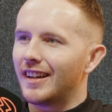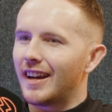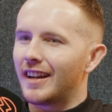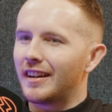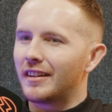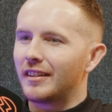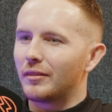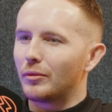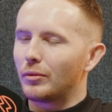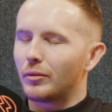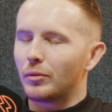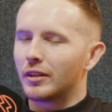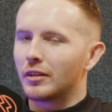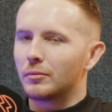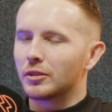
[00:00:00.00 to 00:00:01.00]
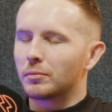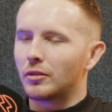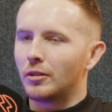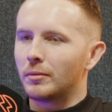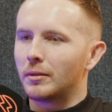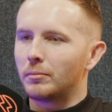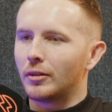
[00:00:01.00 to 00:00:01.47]
and one of the most
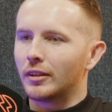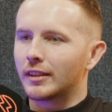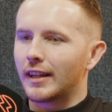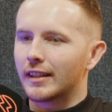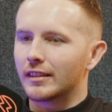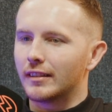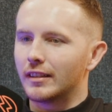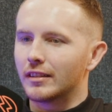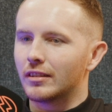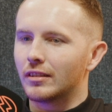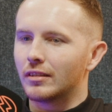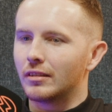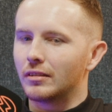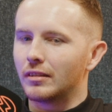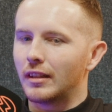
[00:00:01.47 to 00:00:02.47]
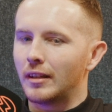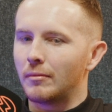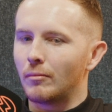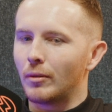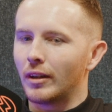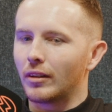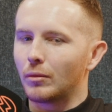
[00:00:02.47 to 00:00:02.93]
prominent podcasts I listened to
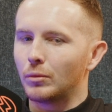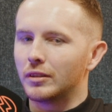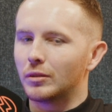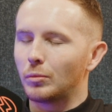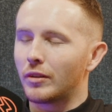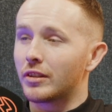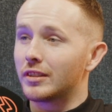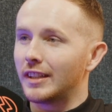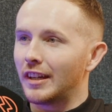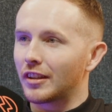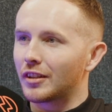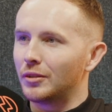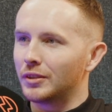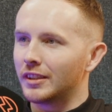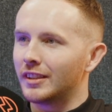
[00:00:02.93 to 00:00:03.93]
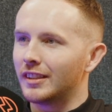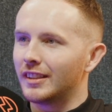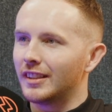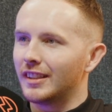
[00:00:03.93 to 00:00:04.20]
him with was with Seth Godin.